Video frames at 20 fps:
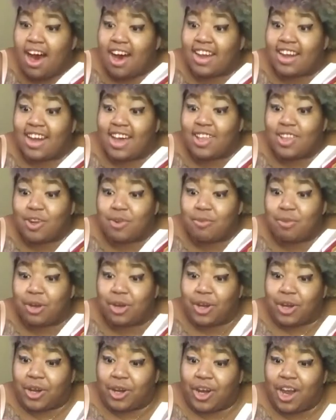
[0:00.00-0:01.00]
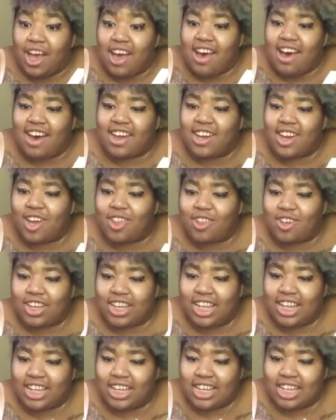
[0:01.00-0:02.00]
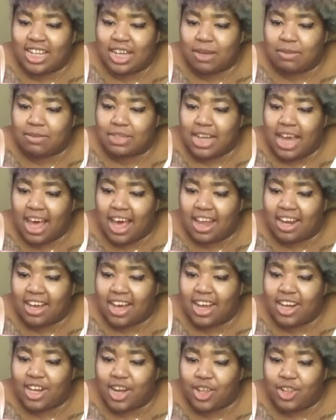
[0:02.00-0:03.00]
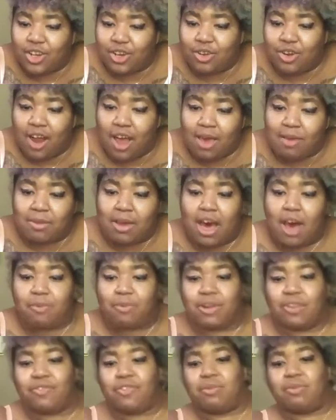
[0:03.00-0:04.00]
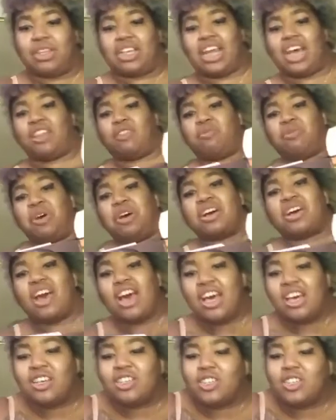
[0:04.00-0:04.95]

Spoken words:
Another murder. Another Killing Club dead. Another crime copied from the death book.